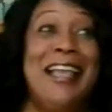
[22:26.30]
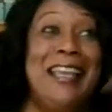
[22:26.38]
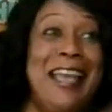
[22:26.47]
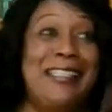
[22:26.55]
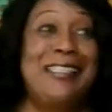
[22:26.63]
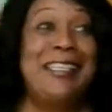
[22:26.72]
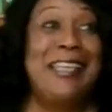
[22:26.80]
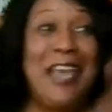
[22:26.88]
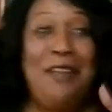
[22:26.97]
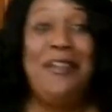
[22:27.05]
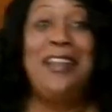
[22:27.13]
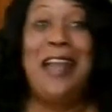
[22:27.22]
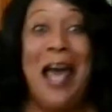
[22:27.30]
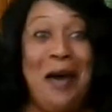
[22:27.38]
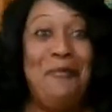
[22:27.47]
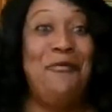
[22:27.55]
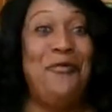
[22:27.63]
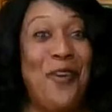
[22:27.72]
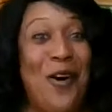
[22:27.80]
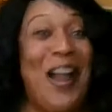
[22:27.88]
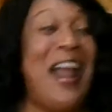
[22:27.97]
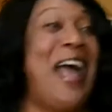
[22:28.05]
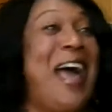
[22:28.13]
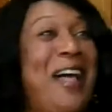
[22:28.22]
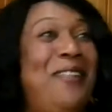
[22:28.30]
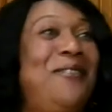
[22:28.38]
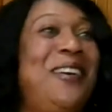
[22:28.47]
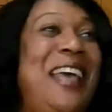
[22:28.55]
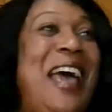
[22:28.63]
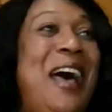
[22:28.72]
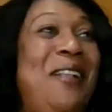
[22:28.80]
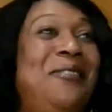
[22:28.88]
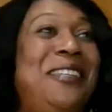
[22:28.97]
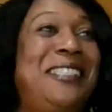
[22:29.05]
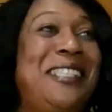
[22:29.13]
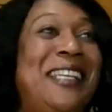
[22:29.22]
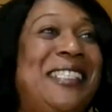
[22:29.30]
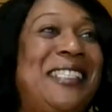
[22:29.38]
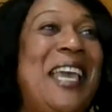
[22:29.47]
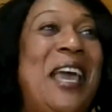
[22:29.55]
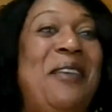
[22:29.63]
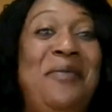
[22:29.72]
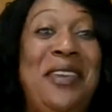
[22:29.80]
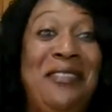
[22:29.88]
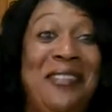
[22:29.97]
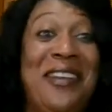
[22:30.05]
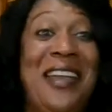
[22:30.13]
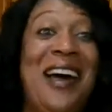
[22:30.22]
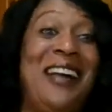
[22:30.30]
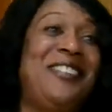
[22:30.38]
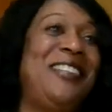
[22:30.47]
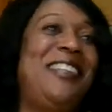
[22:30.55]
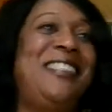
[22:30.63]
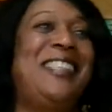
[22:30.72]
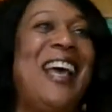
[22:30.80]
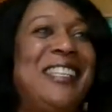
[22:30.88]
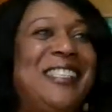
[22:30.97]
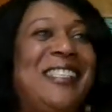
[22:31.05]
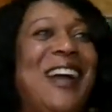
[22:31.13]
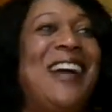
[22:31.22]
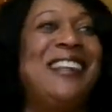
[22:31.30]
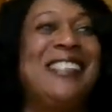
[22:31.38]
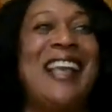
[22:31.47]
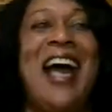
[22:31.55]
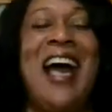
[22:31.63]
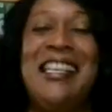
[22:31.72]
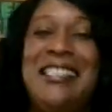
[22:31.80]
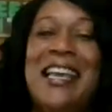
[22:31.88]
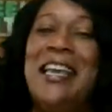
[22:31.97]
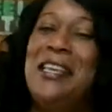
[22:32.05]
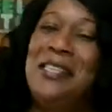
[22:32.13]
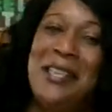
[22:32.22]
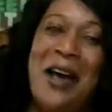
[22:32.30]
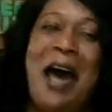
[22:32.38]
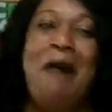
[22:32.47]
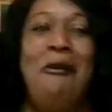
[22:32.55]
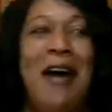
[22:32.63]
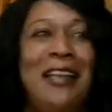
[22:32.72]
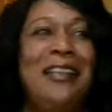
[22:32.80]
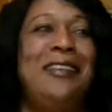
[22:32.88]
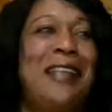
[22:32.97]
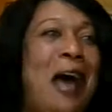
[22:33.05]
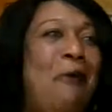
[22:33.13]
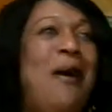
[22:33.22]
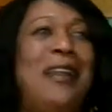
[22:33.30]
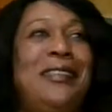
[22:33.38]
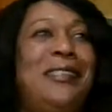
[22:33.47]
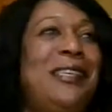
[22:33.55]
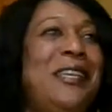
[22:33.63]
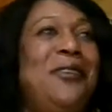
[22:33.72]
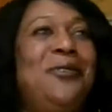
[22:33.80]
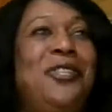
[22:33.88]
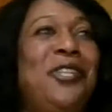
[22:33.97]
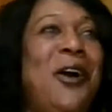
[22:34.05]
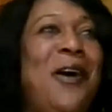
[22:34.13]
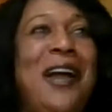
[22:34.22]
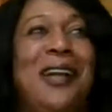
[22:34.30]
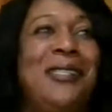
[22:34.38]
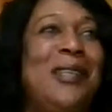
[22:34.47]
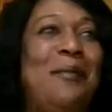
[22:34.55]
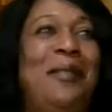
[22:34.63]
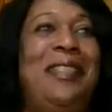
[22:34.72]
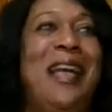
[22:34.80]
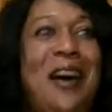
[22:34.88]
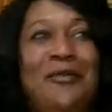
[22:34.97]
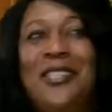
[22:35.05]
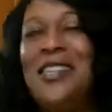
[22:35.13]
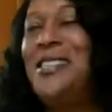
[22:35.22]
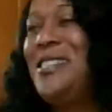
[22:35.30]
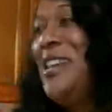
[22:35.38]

Let's give it up for Elwood. Elwood just gave me 310 stars, guys. So I want to see you show her some love. Just